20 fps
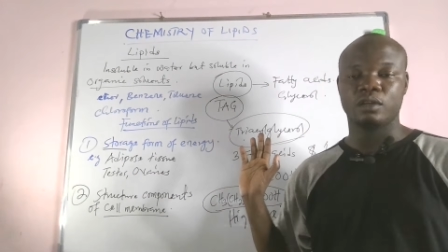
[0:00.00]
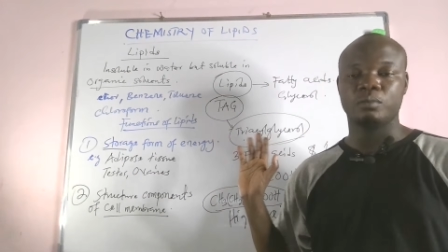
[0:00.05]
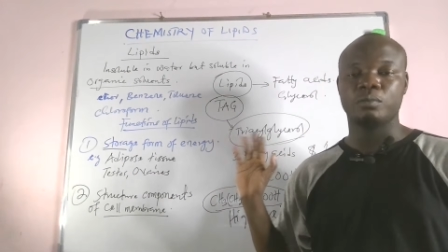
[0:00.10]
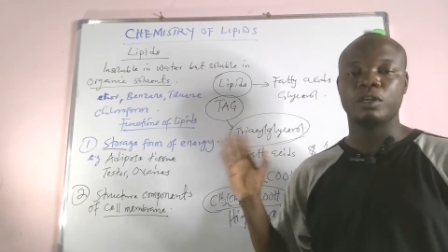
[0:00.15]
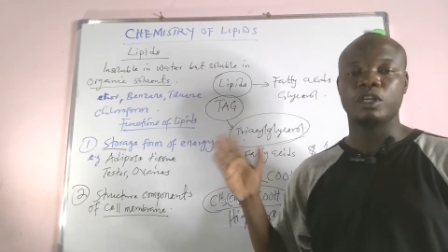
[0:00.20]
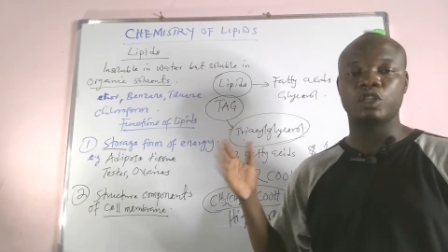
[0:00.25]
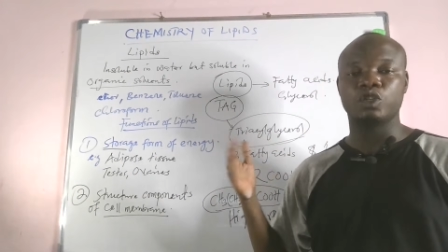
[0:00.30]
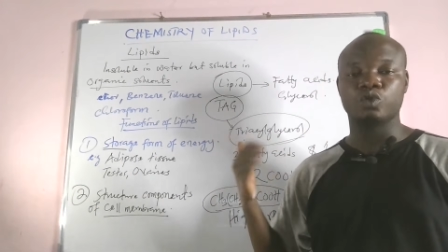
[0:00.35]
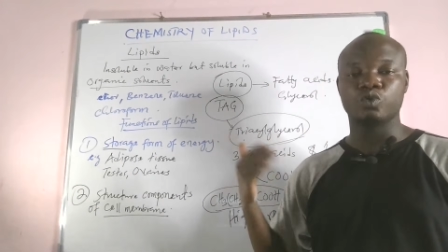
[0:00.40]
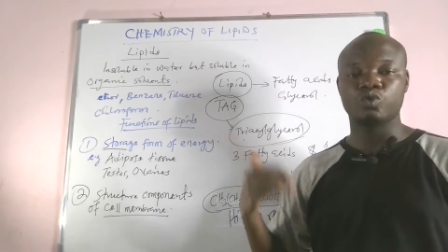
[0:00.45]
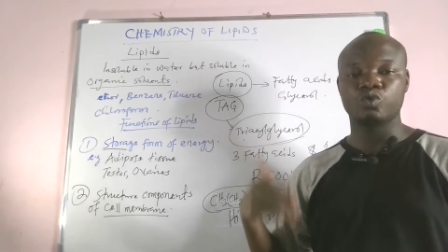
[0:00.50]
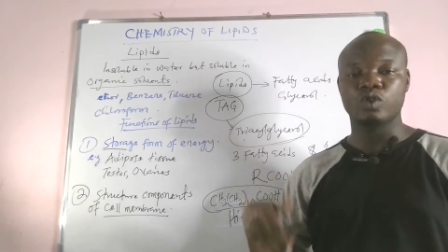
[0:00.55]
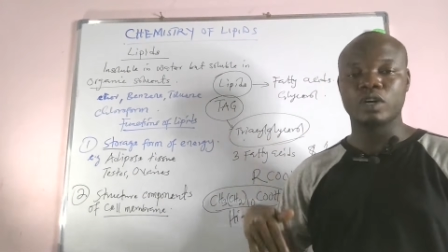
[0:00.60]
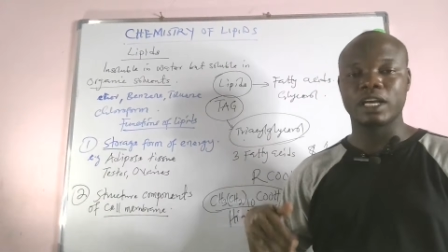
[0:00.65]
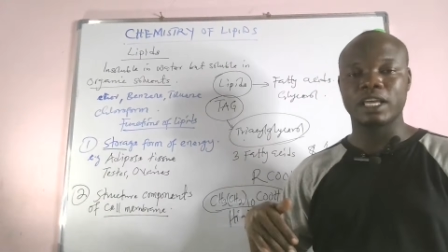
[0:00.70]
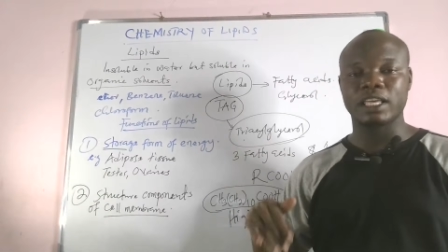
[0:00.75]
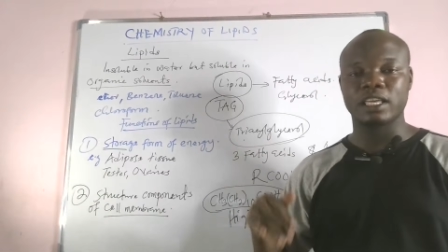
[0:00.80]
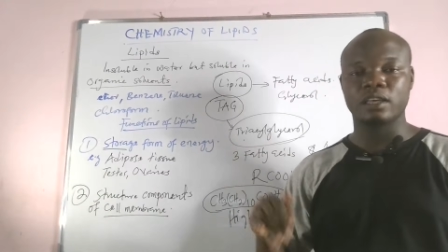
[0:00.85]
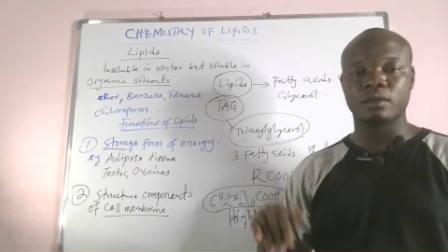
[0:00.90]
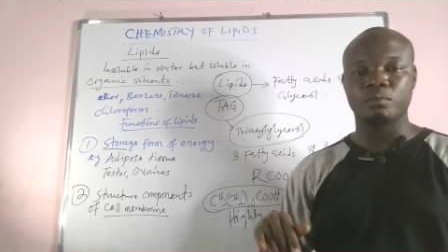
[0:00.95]
Please, who
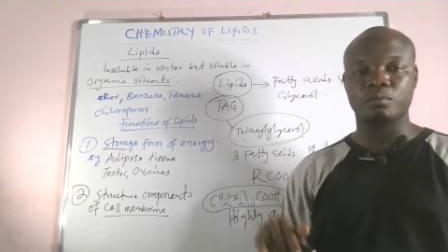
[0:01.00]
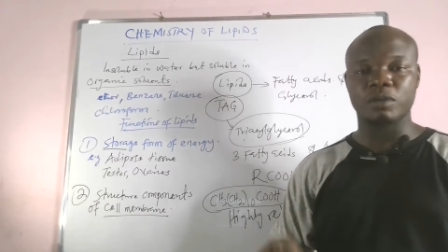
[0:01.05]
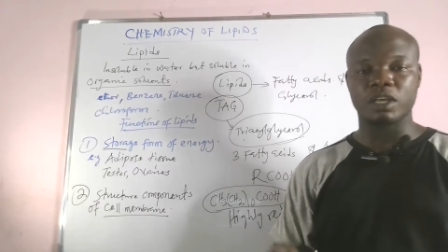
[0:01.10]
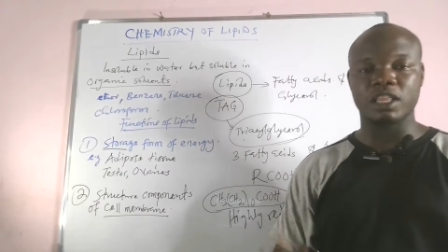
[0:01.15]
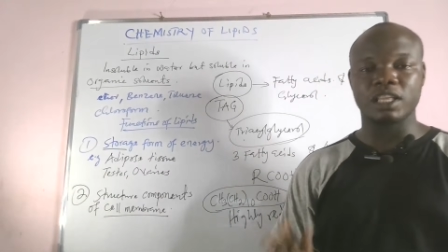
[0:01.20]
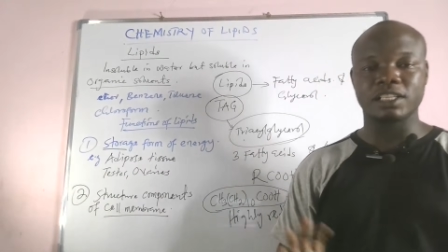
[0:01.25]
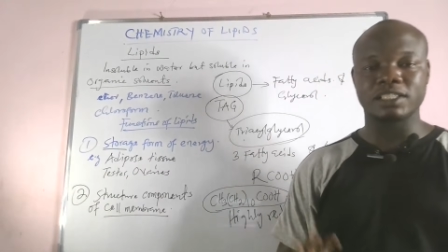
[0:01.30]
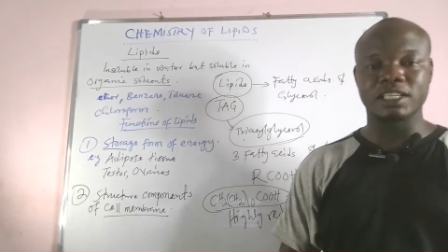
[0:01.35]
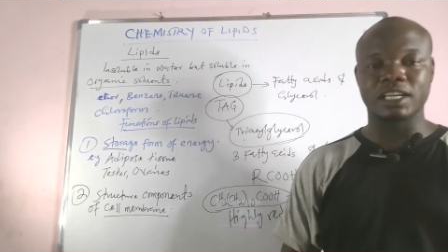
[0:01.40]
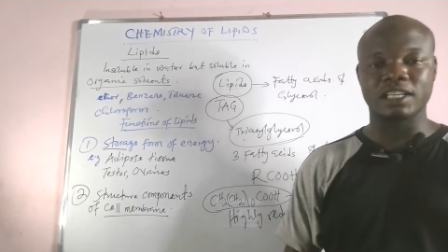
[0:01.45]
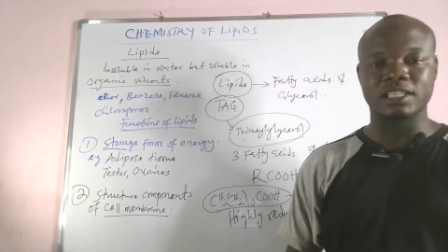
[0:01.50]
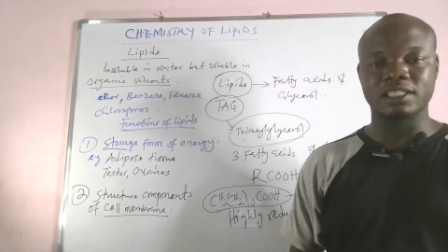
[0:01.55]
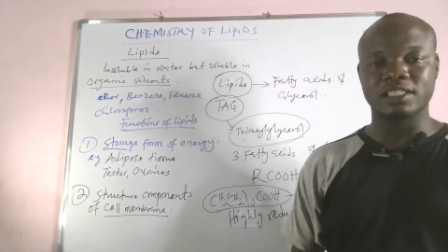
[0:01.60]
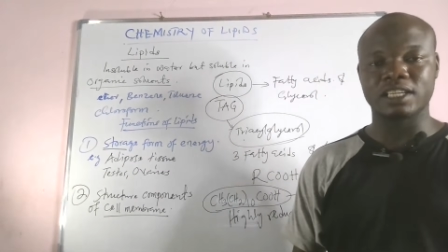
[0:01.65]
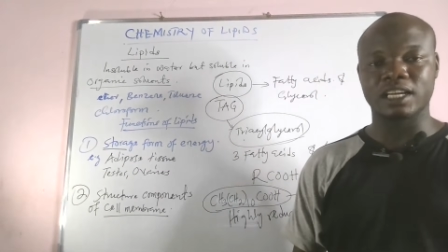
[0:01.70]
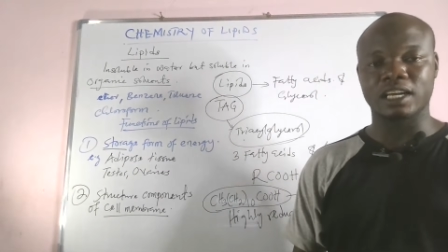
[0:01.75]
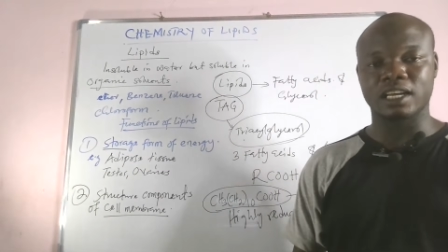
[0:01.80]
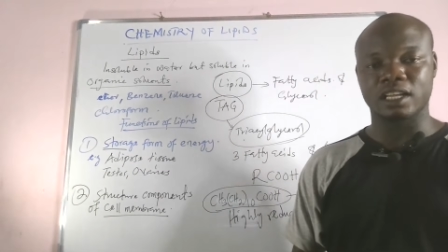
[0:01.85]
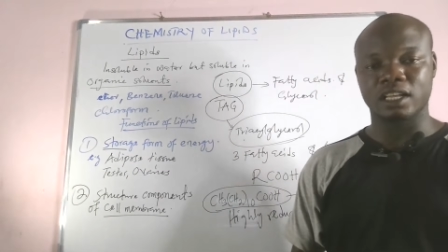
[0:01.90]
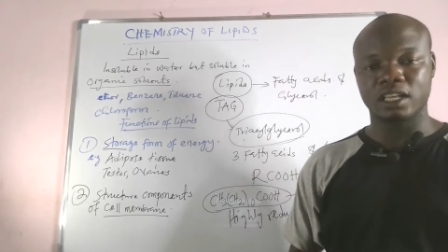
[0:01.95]
can give me this
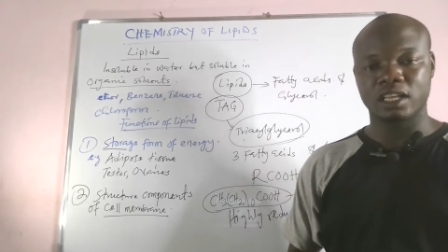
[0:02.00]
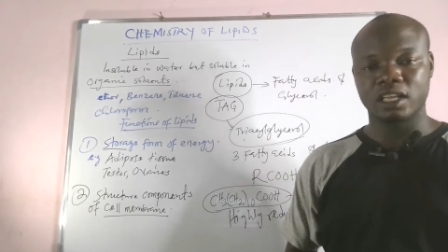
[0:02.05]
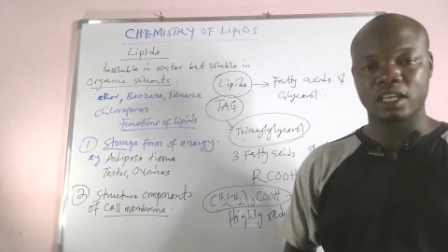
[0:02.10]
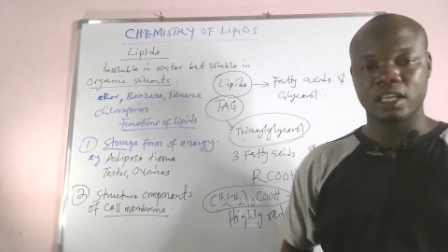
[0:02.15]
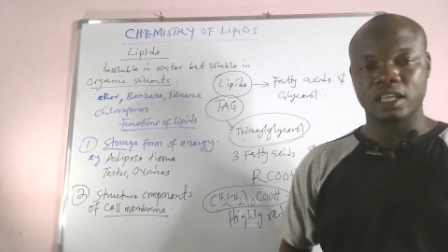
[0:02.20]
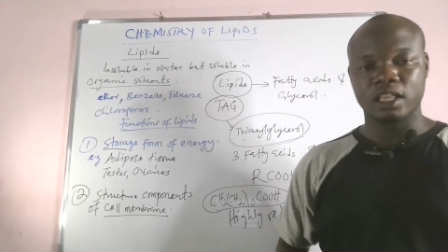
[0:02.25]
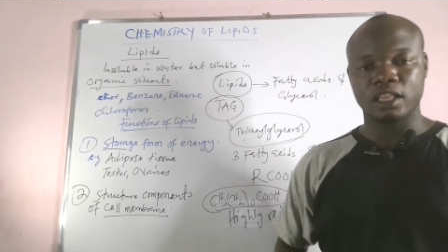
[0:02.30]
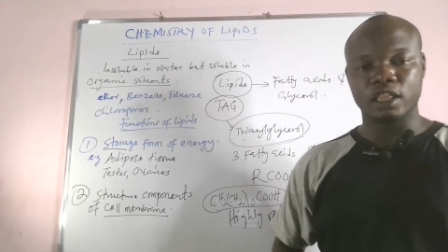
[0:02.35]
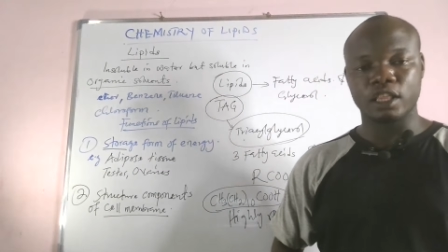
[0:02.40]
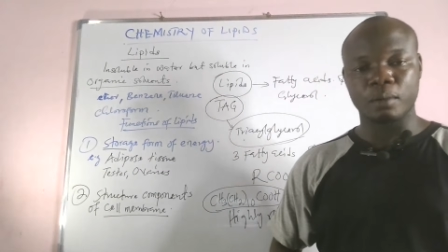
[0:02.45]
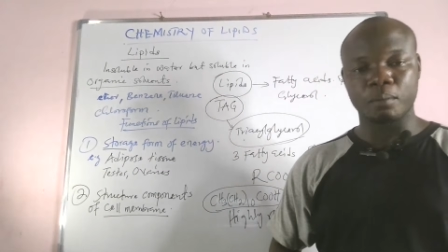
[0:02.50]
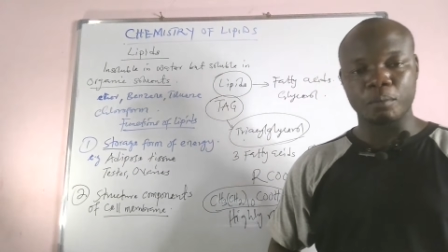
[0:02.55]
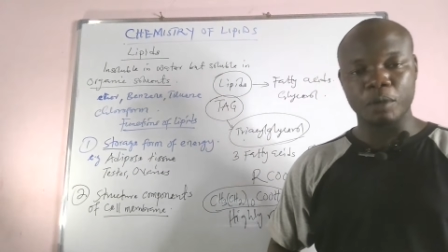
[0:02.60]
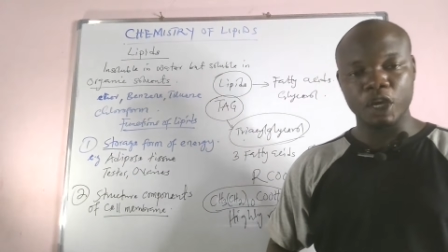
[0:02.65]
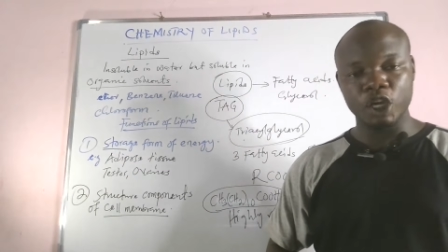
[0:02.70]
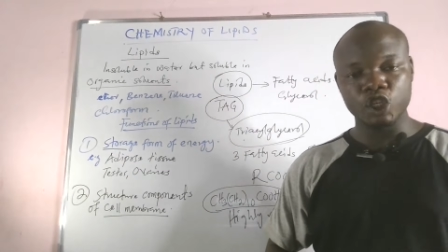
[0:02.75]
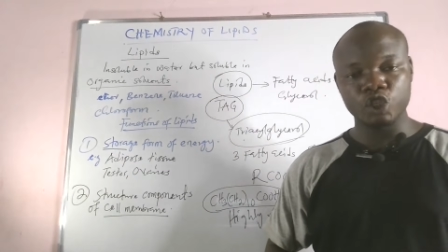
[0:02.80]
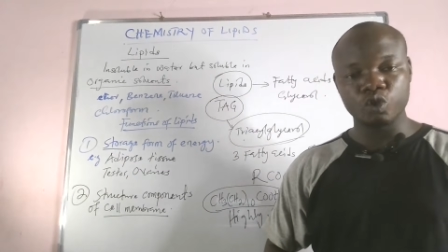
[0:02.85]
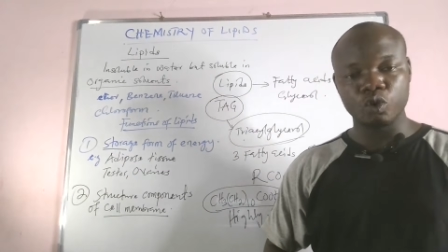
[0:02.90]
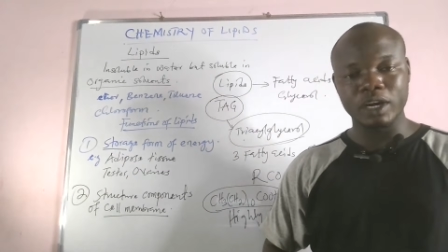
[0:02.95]
answer? The
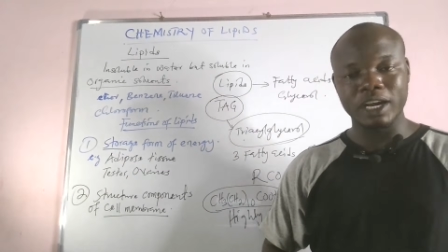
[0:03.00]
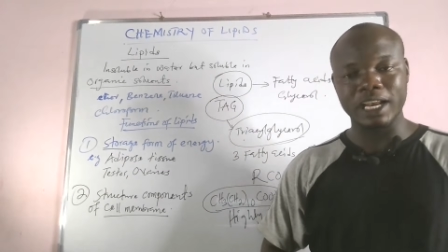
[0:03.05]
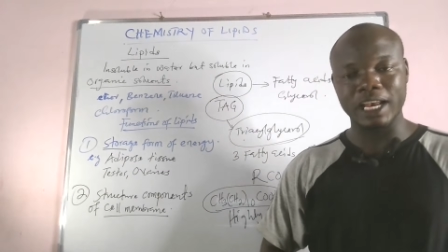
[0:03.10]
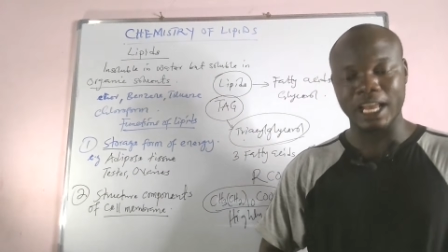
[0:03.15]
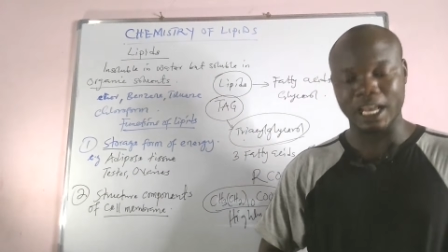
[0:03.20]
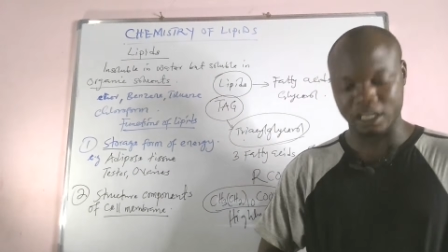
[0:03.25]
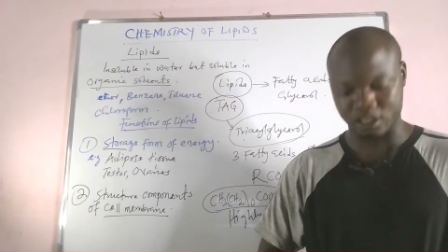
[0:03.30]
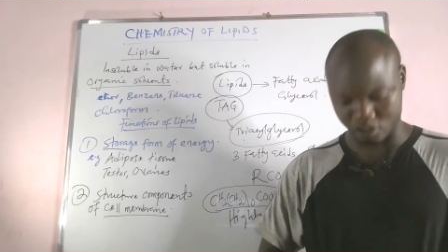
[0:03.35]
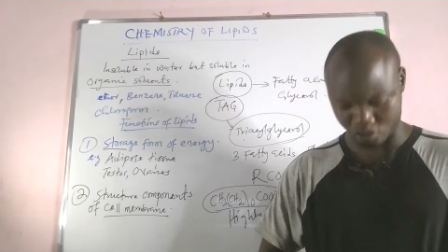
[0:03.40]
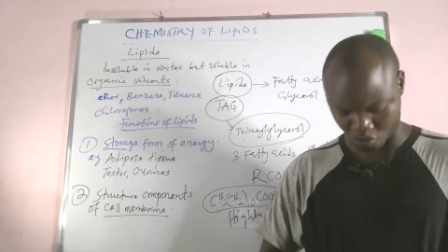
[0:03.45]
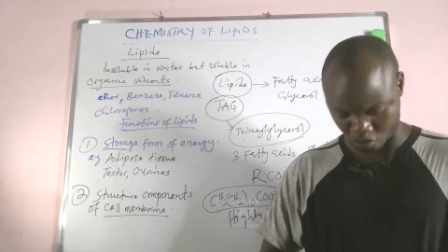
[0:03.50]
major class